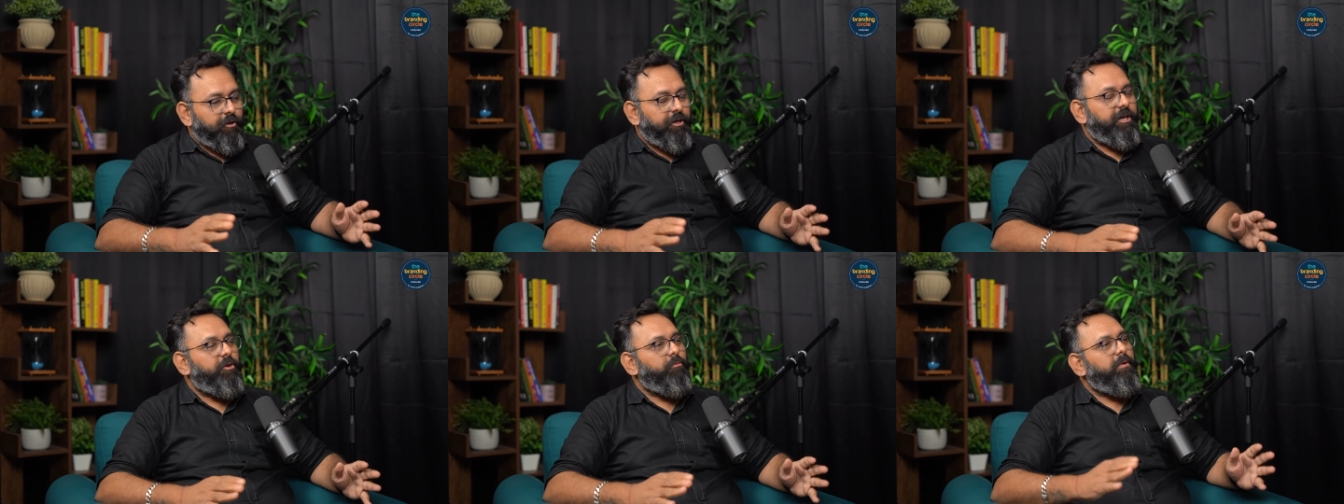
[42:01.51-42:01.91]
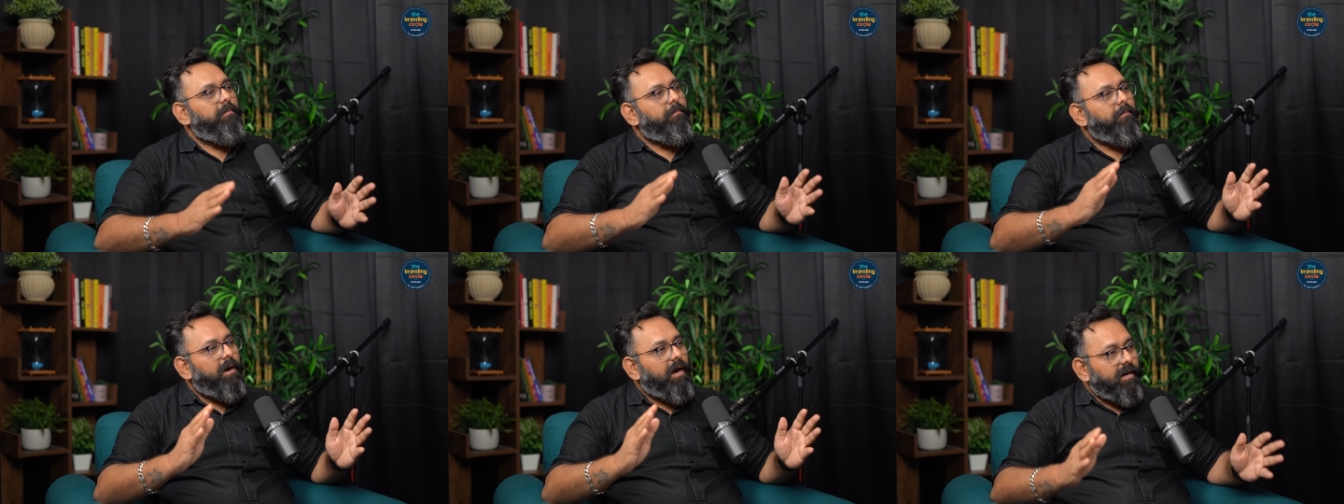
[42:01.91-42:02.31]
You need to
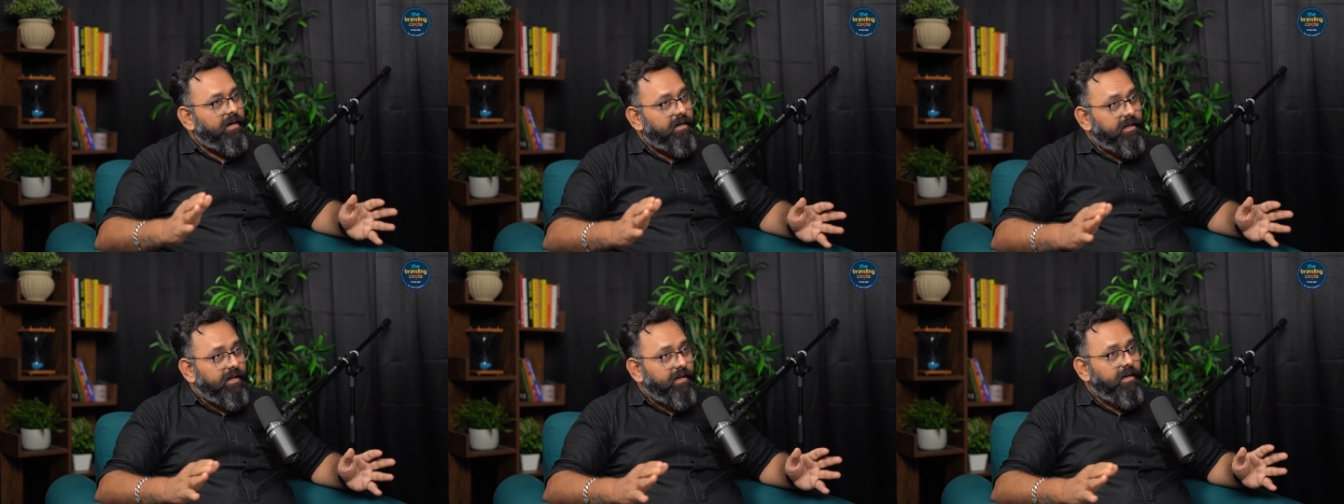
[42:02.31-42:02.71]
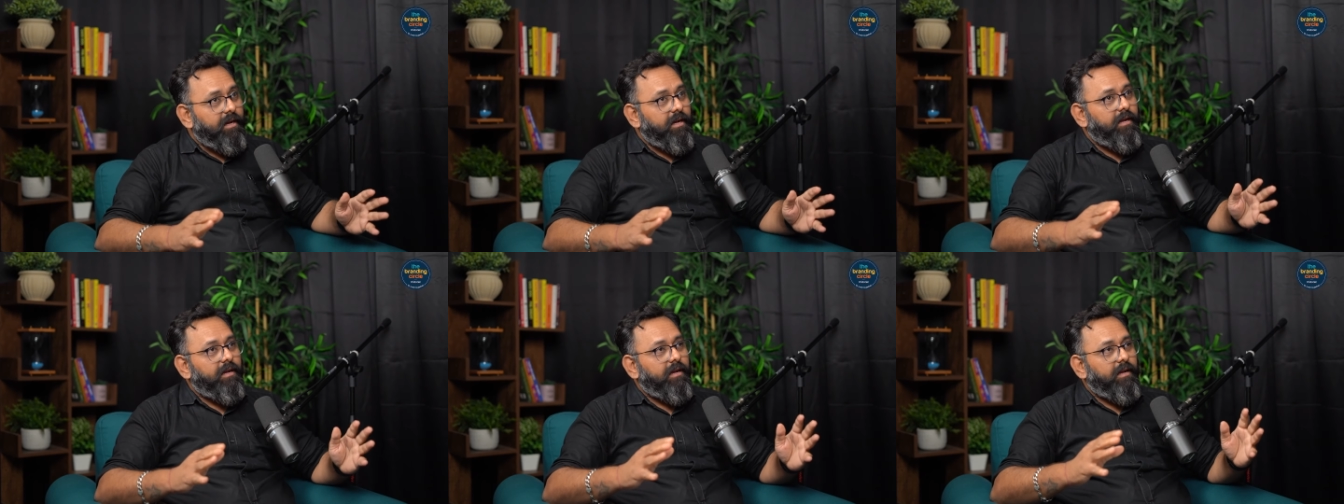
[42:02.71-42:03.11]
be marketing
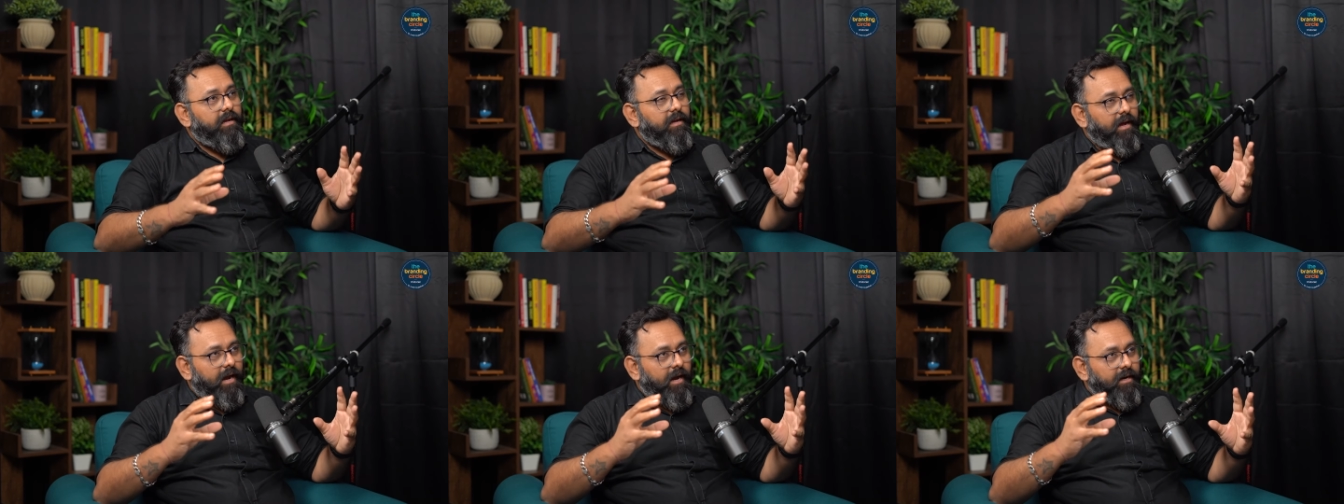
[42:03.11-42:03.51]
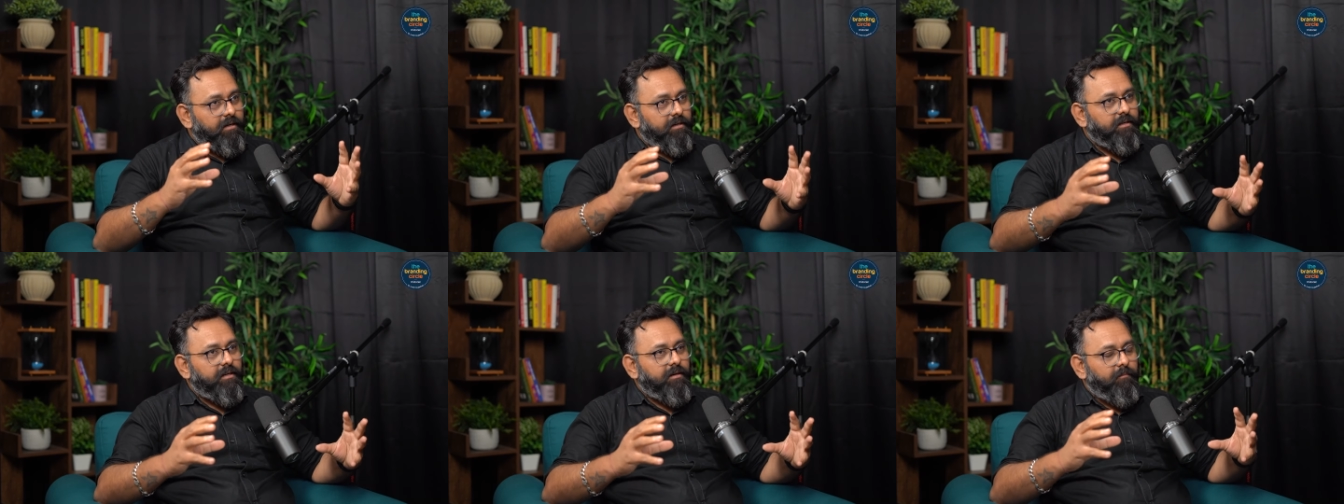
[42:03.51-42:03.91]
at